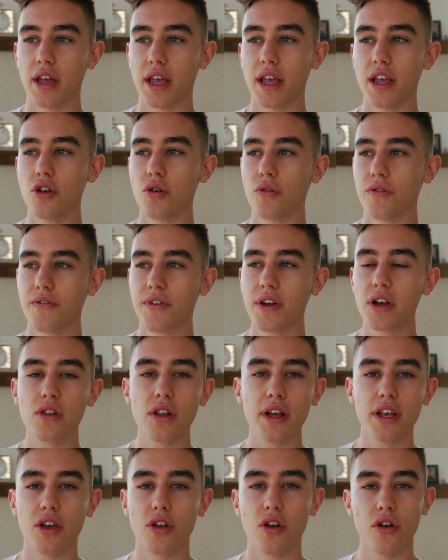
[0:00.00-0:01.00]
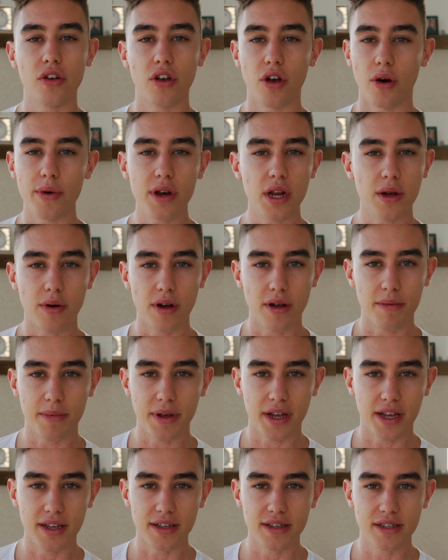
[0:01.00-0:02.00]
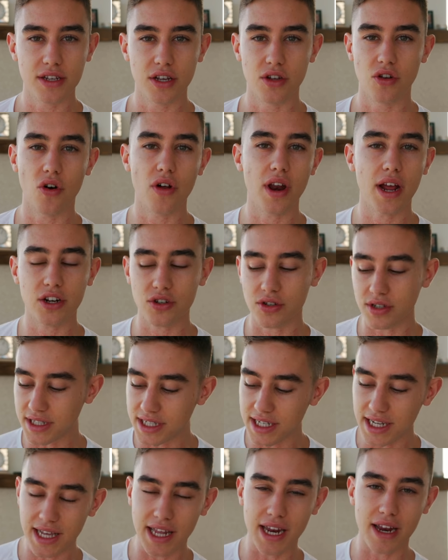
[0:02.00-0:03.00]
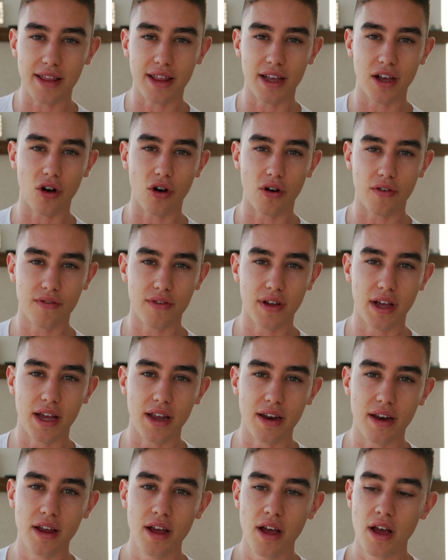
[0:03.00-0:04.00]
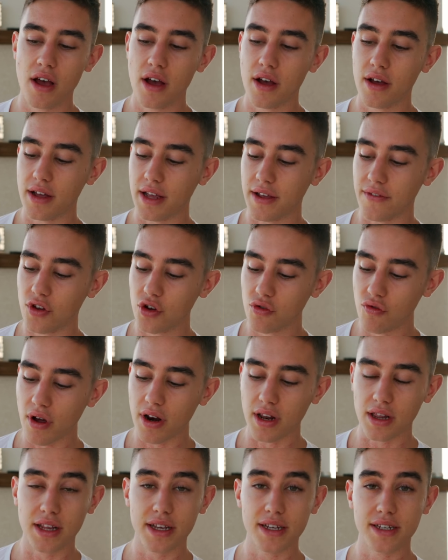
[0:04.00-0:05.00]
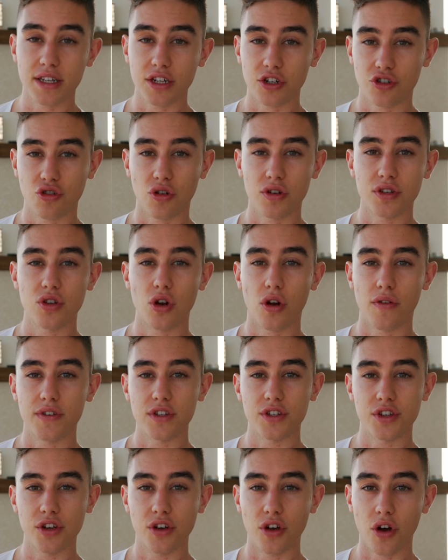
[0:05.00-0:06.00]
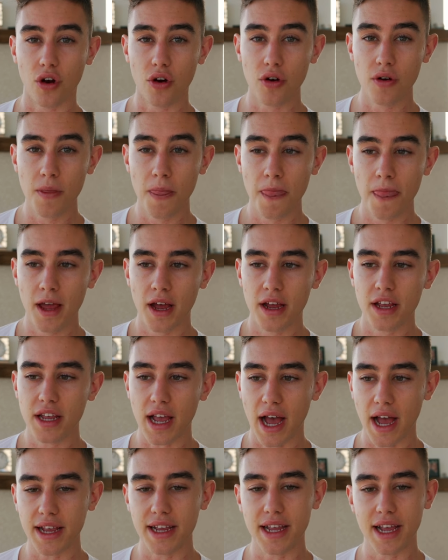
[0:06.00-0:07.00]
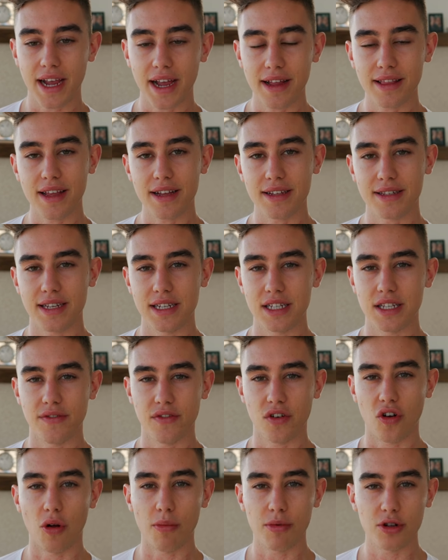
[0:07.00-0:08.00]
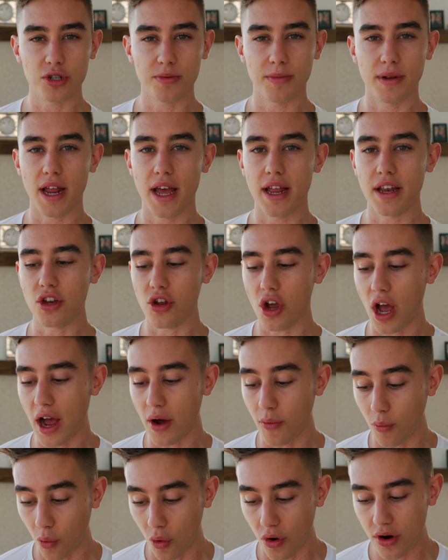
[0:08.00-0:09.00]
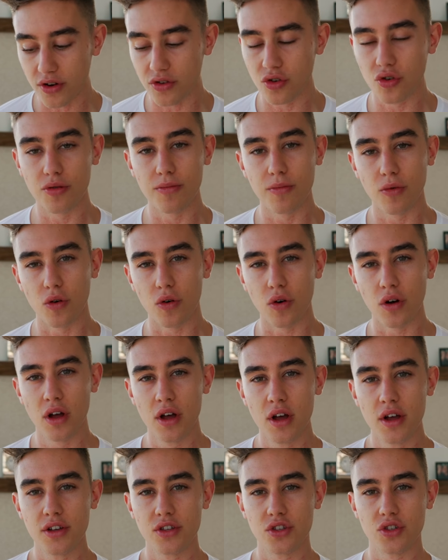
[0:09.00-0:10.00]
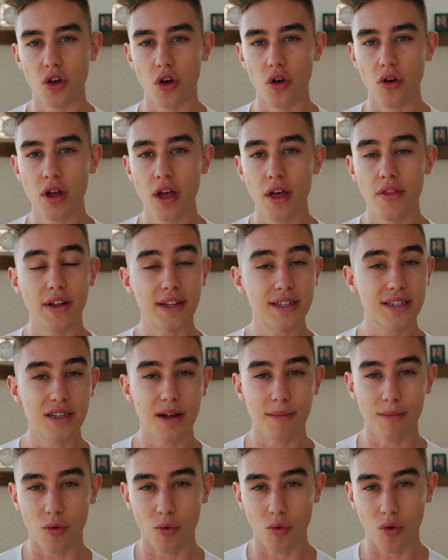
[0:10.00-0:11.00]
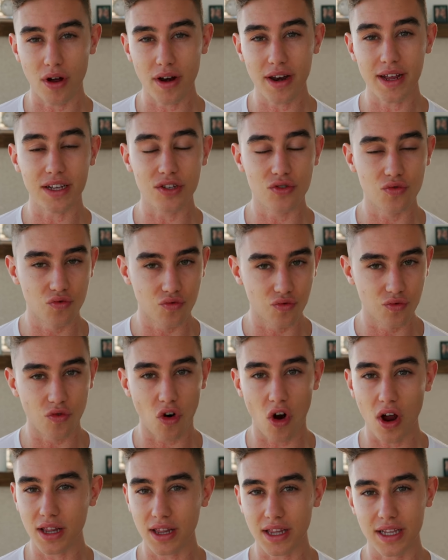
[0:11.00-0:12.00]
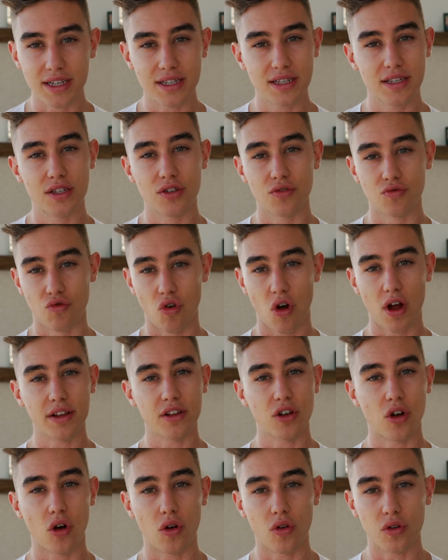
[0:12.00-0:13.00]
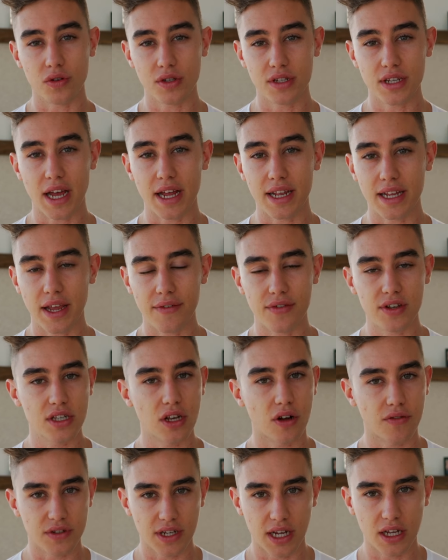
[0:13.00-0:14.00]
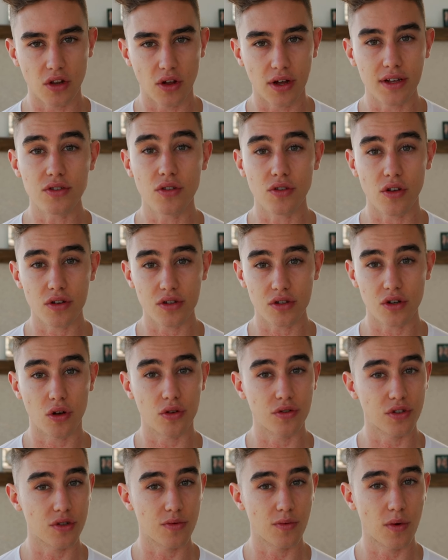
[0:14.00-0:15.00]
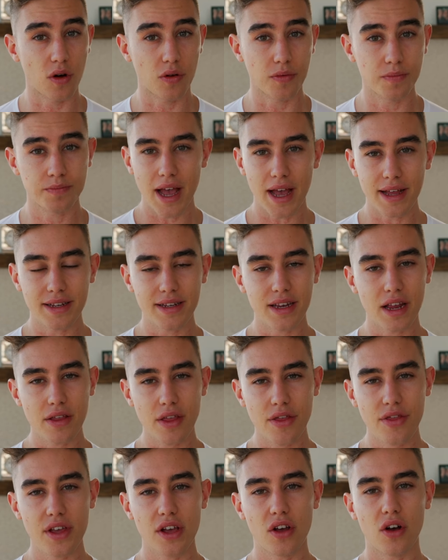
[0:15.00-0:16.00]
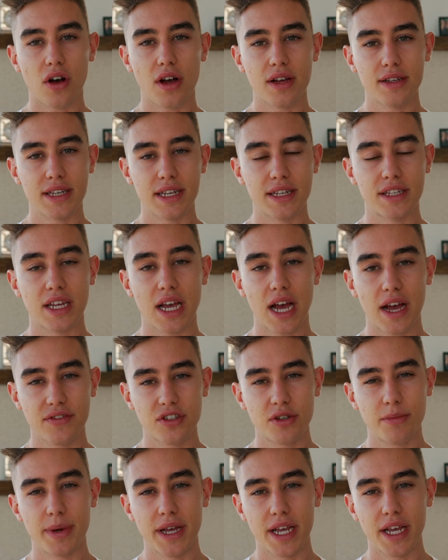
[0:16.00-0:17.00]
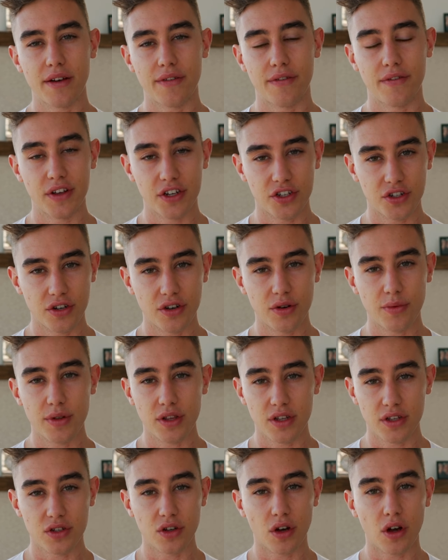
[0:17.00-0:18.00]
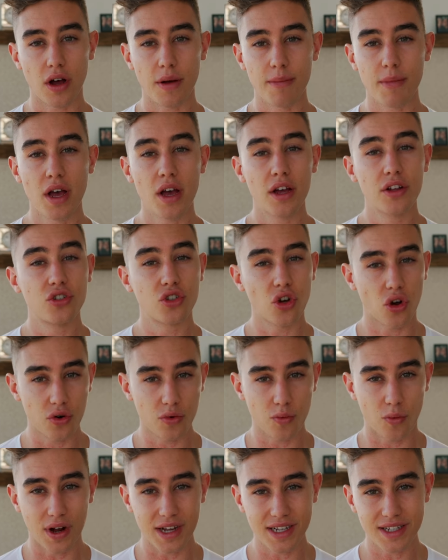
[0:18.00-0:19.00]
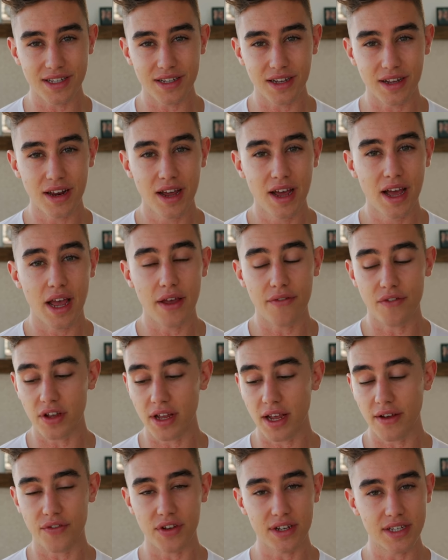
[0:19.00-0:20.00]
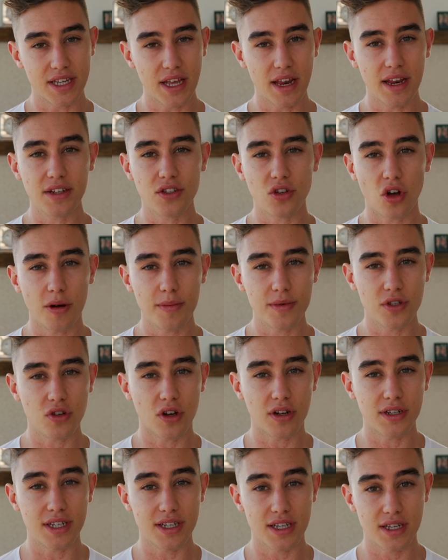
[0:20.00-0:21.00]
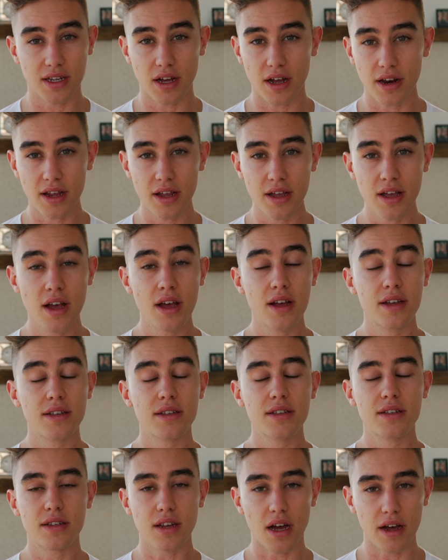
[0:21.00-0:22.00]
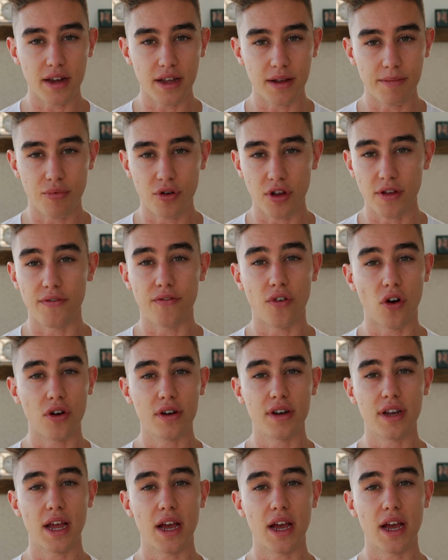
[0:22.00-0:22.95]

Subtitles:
you'll feel like you don't go anywhere because you're not actually ticking anything off. And if you write a list and cross it off as you go, you get that sense of accomplishment and you want to do more. So that's number one, is write lists, write goals, and give yourself deadlines on those goals as well. And another thing, guys, is you have to be efficient with your time. Don't waste it. If you're setting time aside to study, study. Put your phone